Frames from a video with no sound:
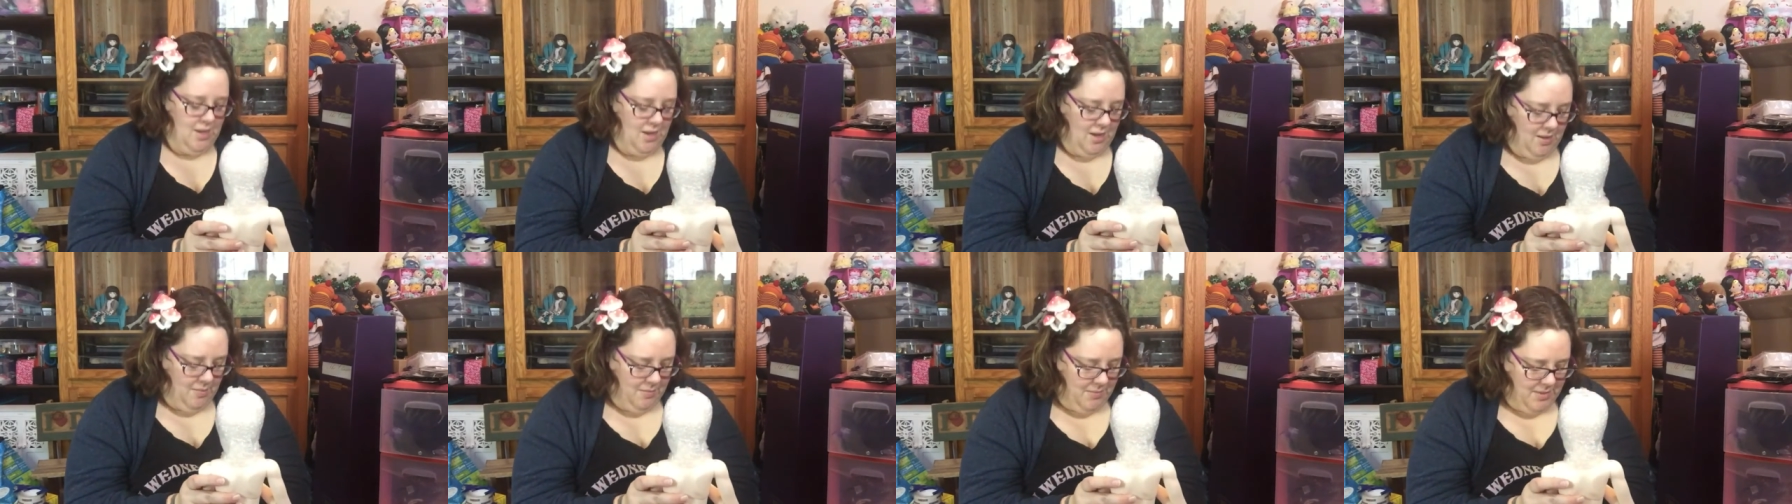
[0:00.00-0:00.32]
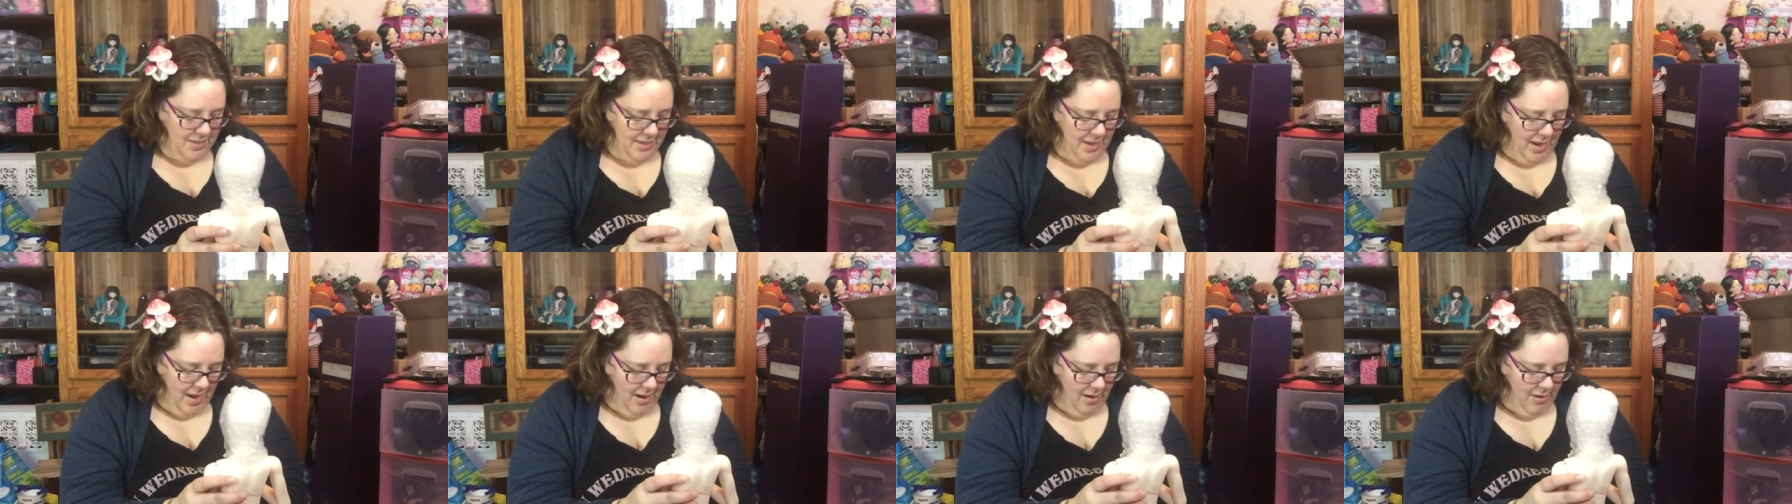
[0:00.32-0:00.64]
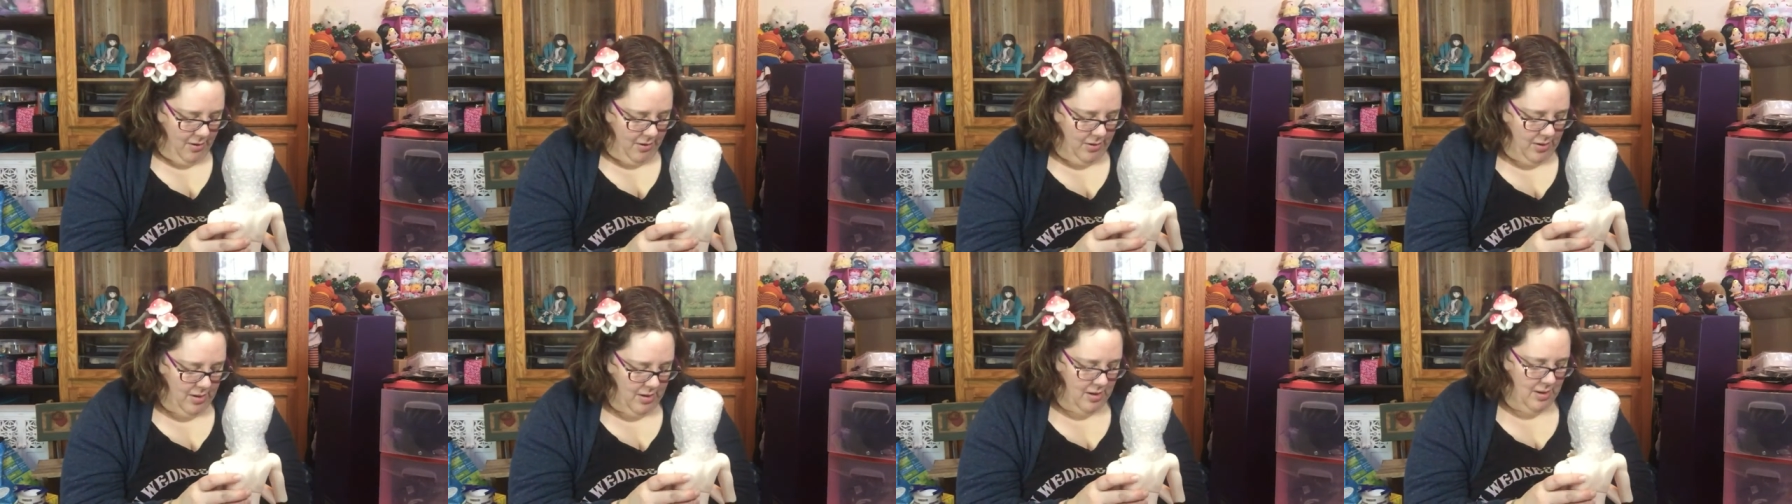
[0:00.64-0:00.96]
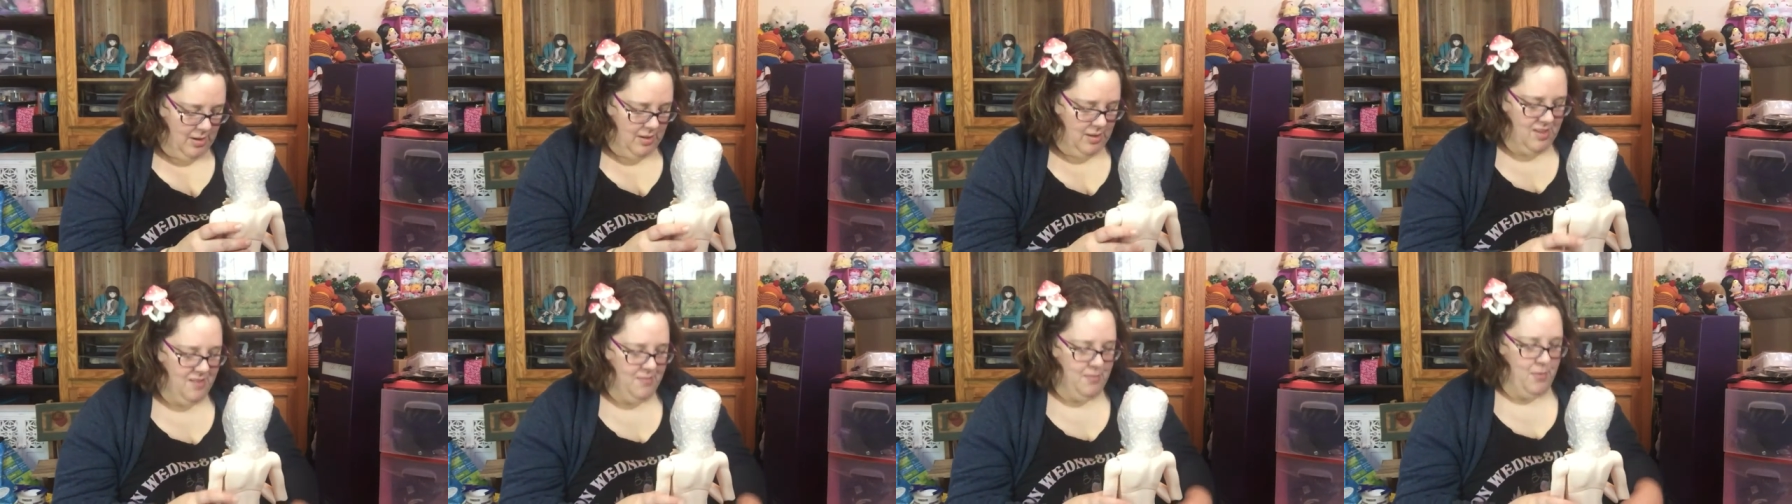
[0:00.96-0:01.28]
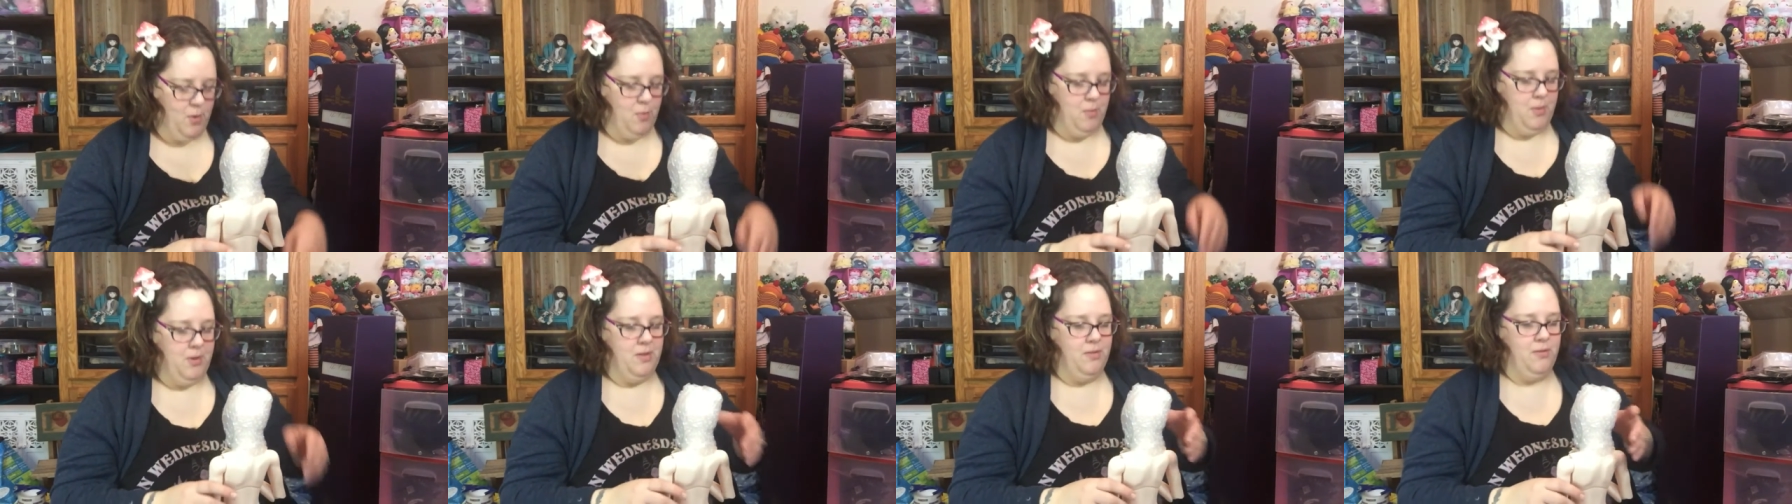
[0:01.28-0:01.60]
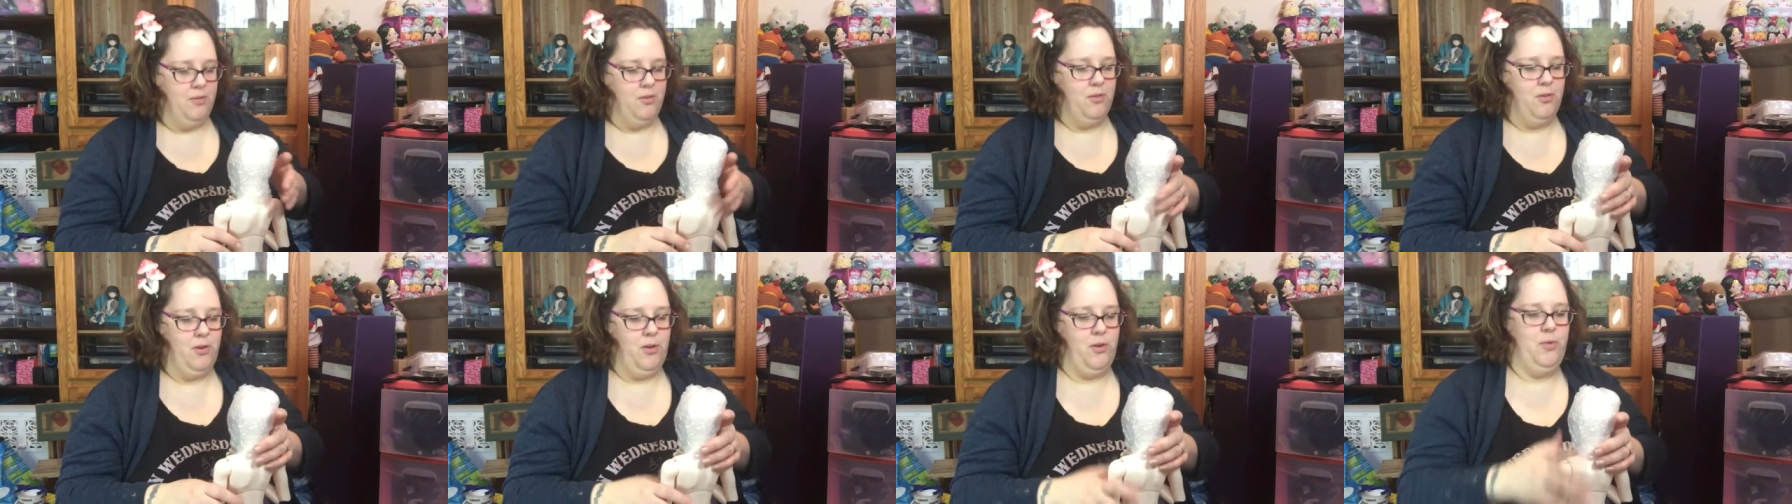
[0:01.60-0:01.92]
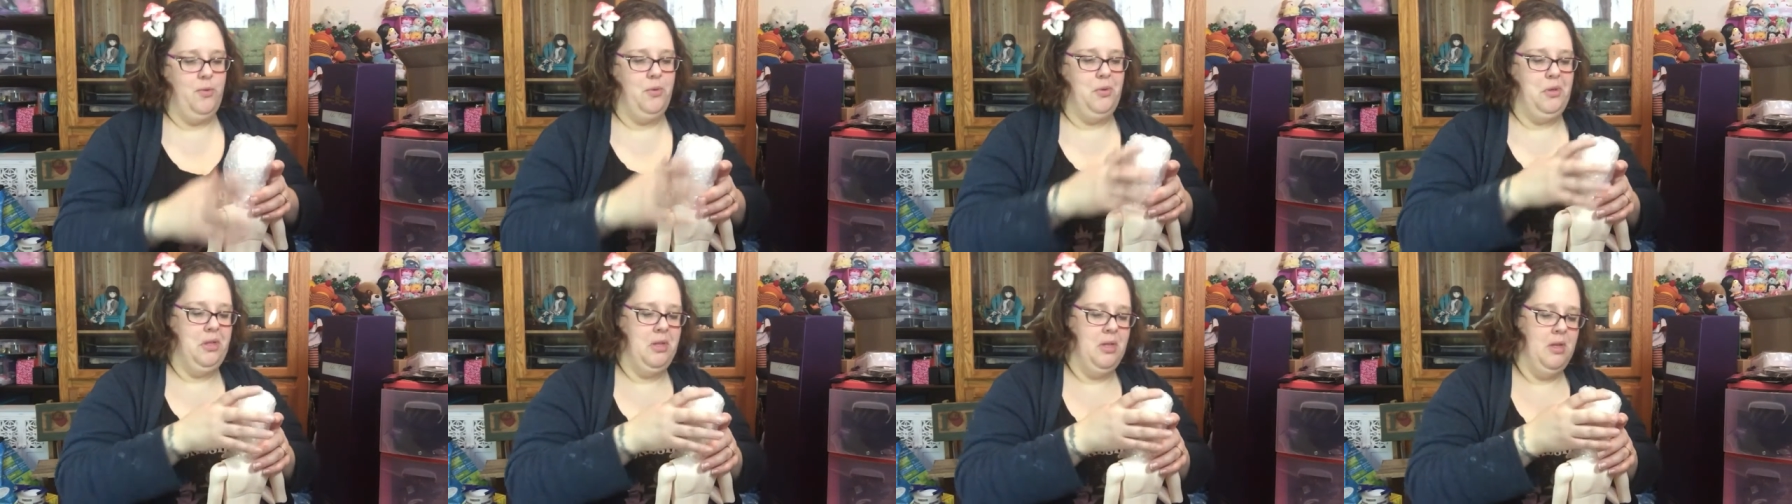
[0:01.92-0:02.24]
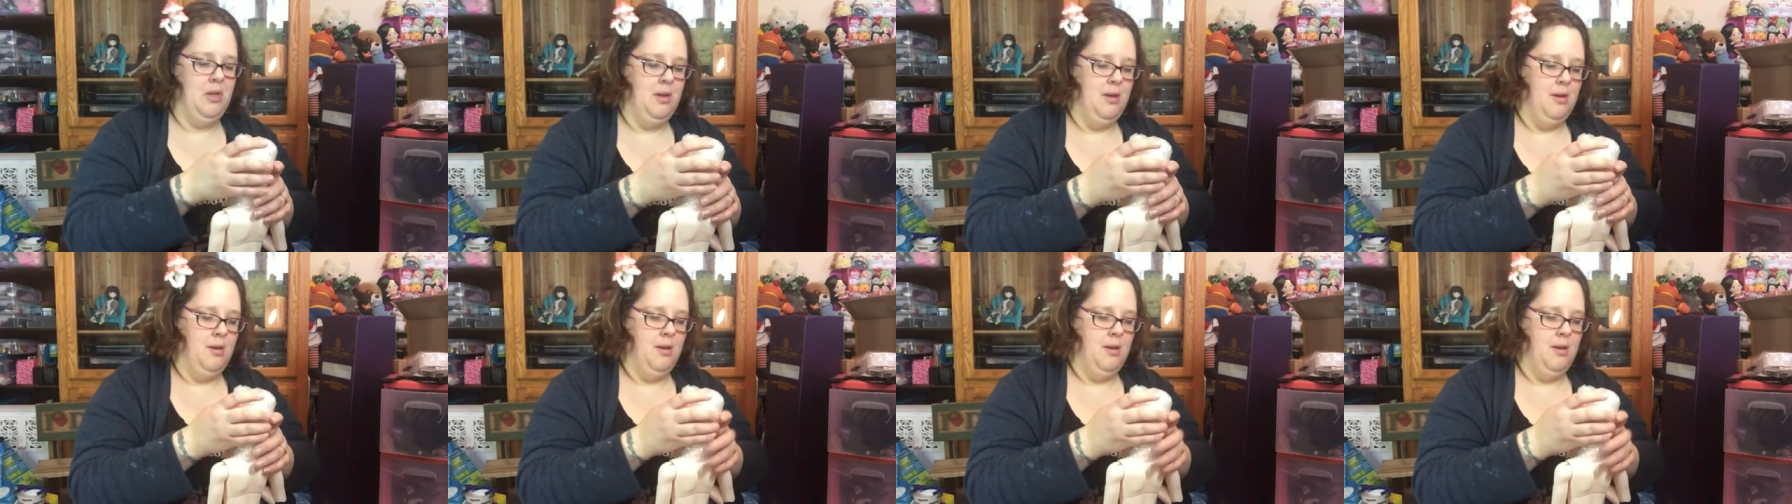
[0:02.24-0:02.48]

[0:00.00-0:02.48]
I'm scared. The moment of truth.